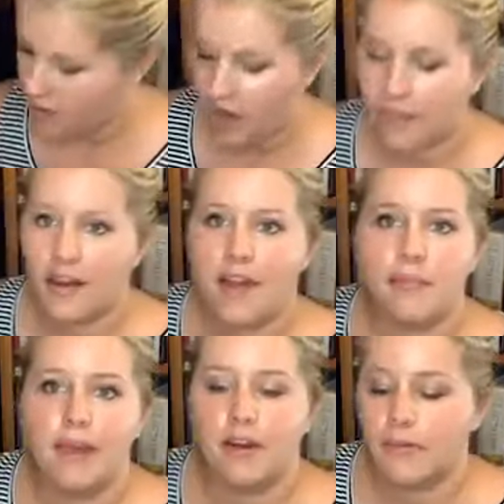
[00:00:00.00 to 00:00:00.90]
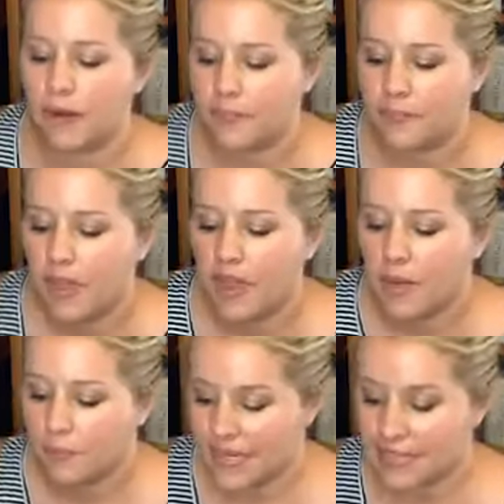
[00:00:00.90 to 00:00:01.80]
I thought I had paint on my arm.
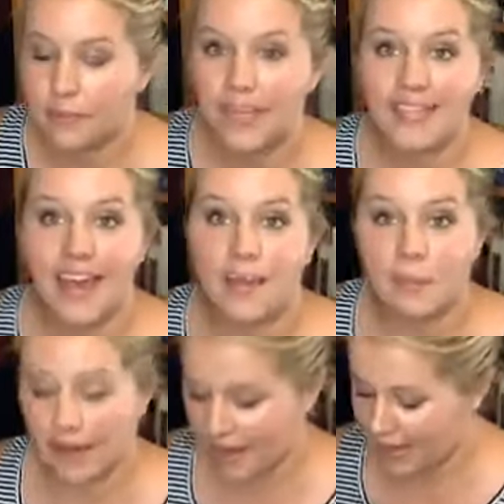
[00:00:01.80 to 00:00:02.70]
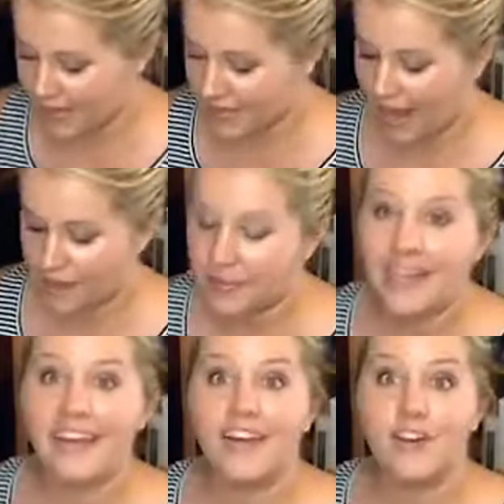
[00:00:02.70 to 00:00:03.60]
But it's a big day because I'm
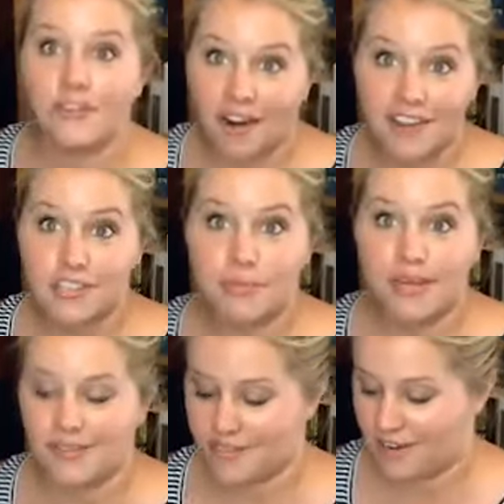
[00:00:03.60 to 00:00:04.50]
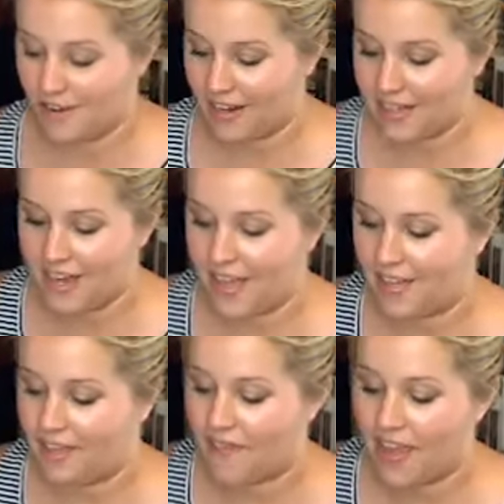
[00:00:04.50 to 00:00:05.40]
getting a garage built starting today.
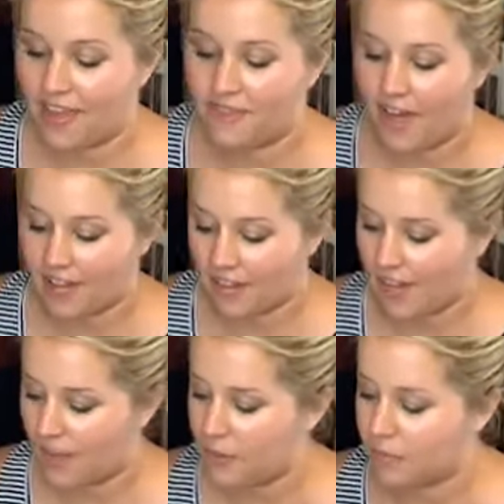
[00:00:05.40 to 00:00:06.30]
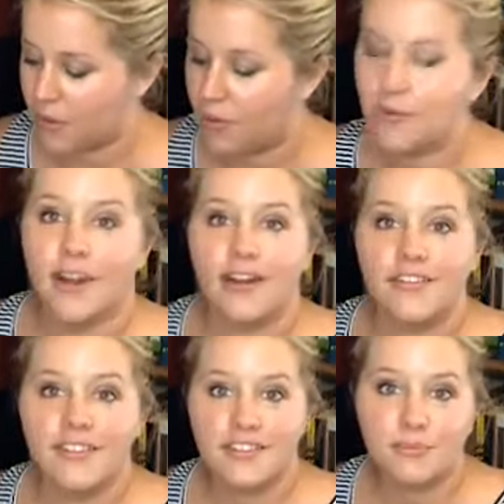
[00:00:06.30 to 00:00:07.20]
They finally came and broke
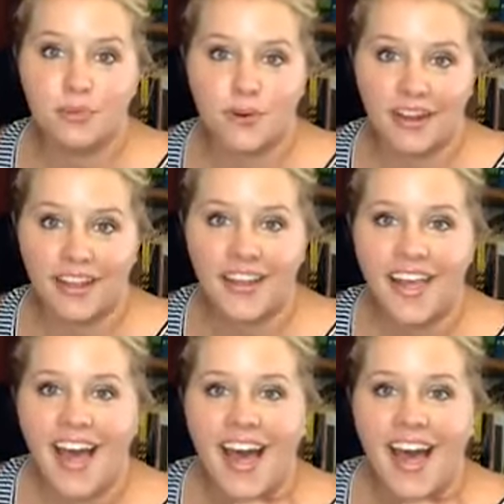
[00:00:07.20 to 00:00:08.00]
ground this morning.